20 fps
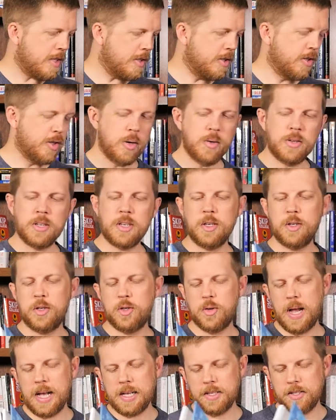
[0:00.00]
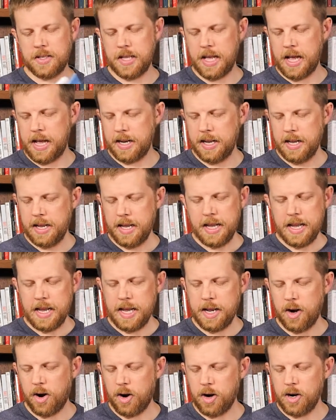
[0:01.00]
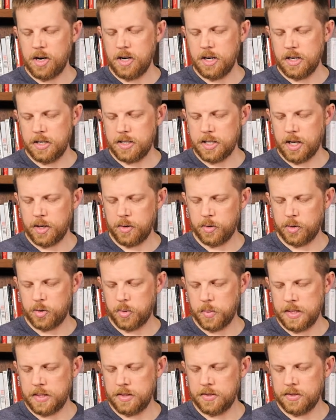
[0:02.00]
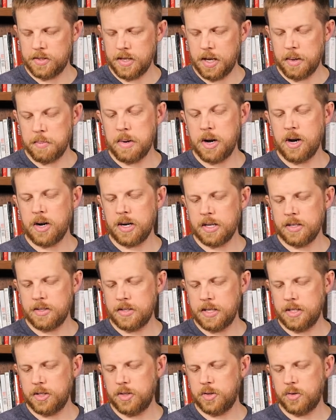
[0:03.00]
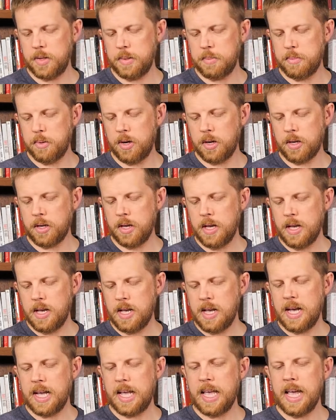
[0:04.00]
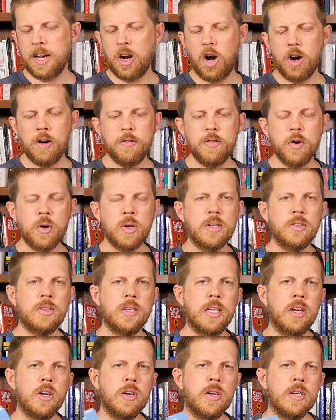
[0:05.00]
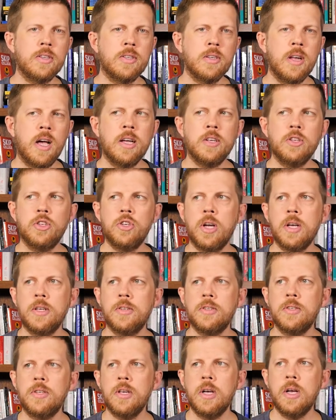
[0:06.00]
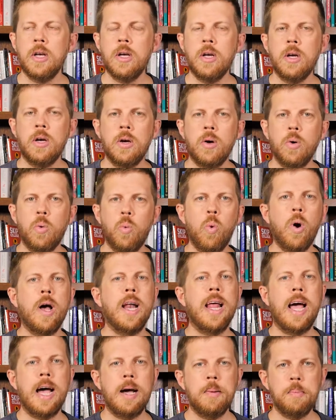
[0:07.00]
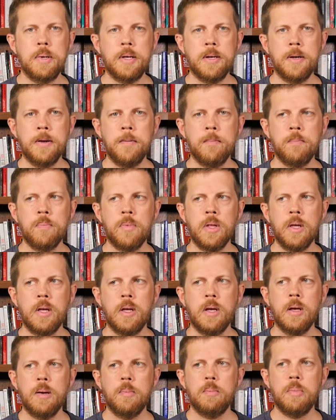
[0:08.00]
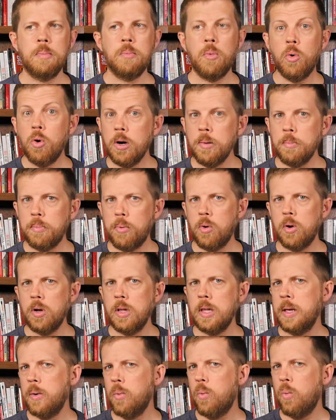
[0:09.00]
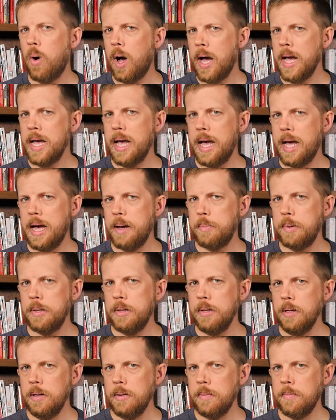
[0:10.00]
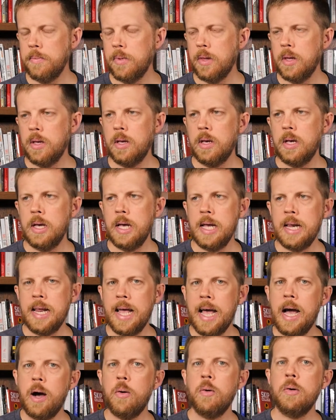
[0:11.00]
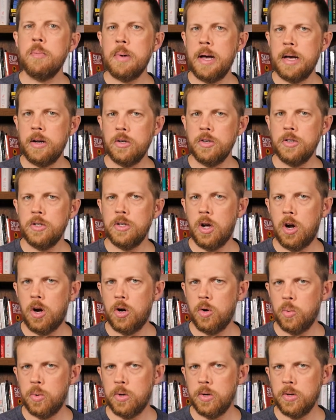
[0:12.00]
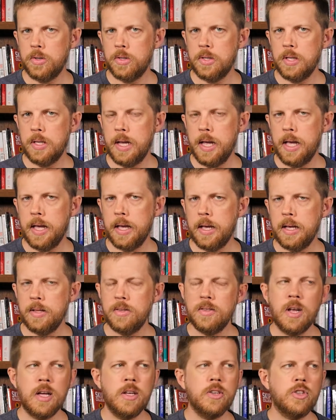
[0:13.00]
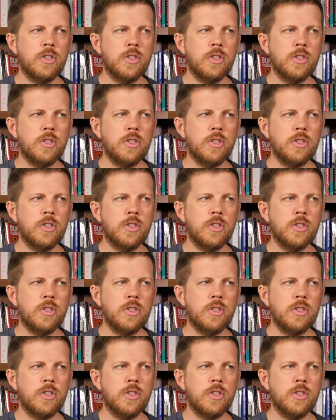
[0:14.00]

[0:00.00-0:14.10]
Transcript: So to contrast that, in our Tuttle Twins America's History book, again, our focus here is not just what happened, but more importantly, why it happened and how it matters to our world today. It's not